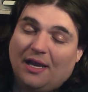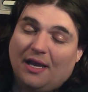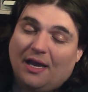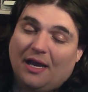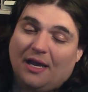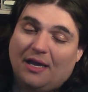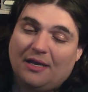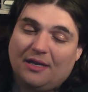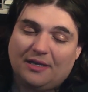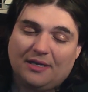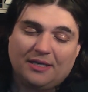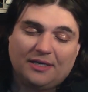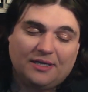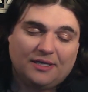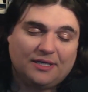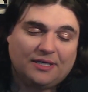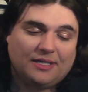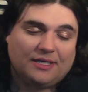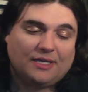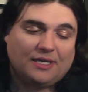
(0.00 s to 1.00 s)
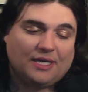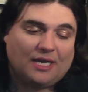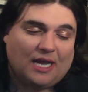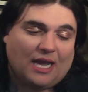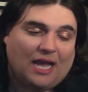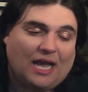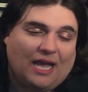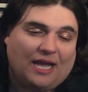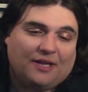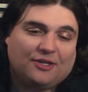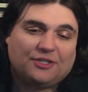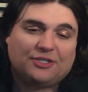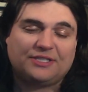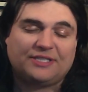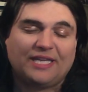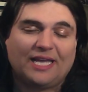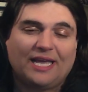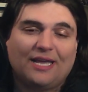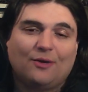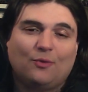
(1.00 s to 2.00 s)
I
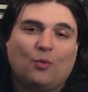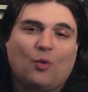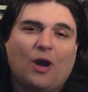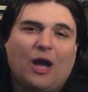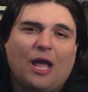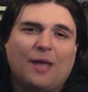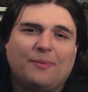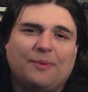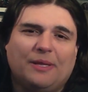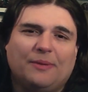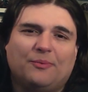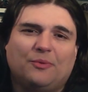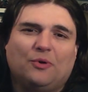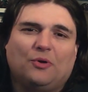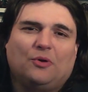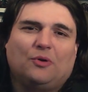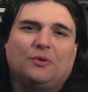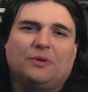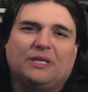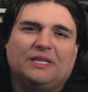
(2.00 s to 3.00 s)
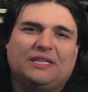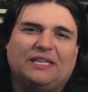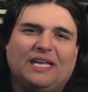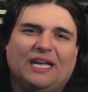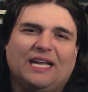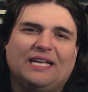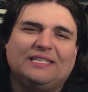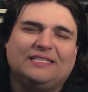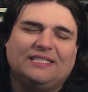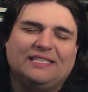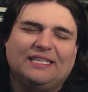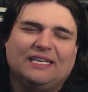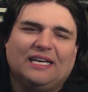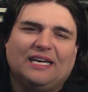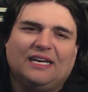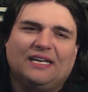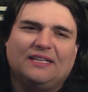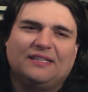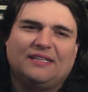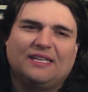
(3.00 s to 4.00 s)
understand why people get the
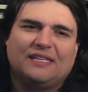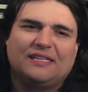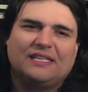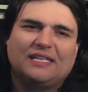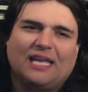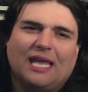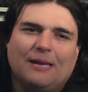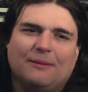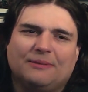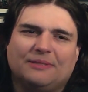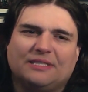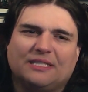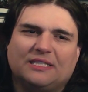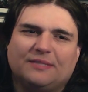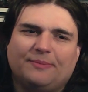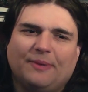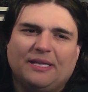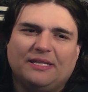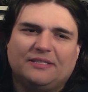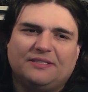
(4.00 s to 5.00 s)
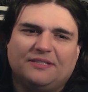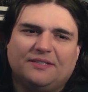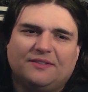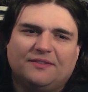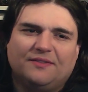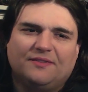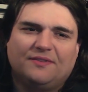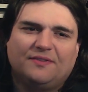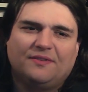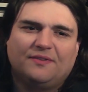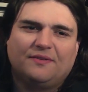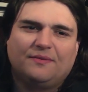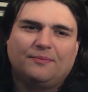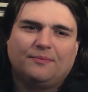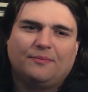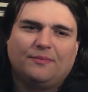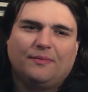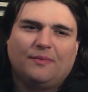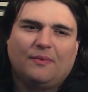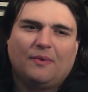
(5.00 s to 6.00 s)
idea that the game is expensive.
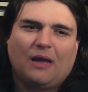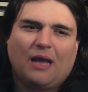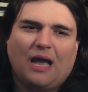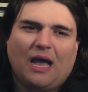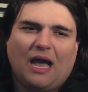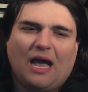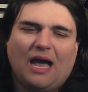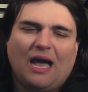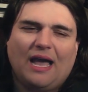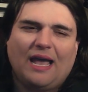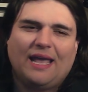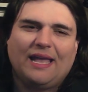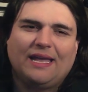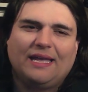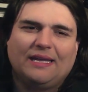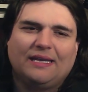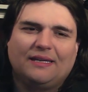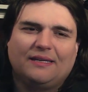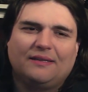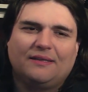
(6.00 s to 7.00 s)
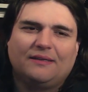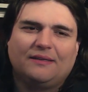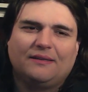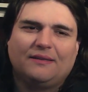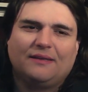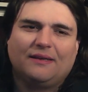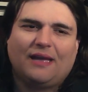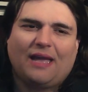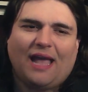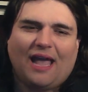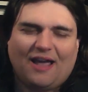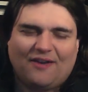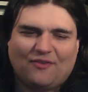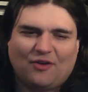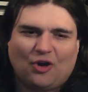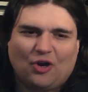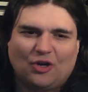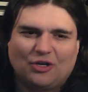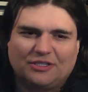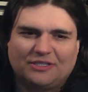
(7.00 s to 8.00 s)
I have
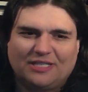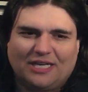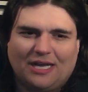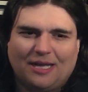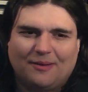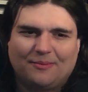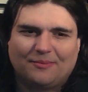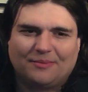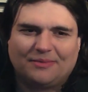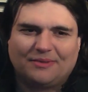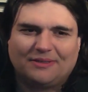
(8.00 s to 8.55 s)
a hard time